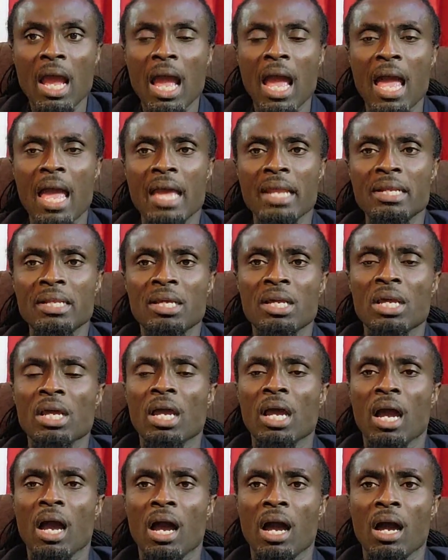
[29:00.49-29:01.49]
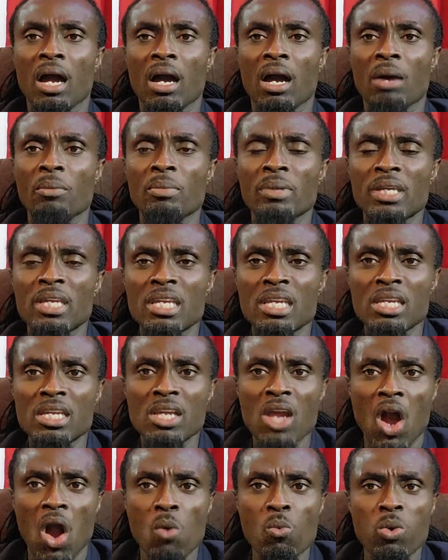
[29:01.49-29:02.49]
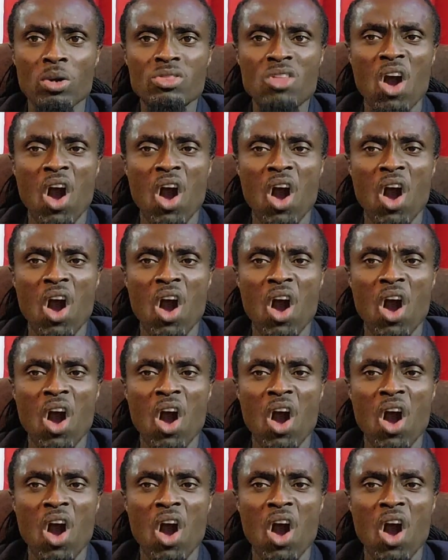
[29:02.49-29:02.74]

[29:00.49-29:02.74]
and um, he was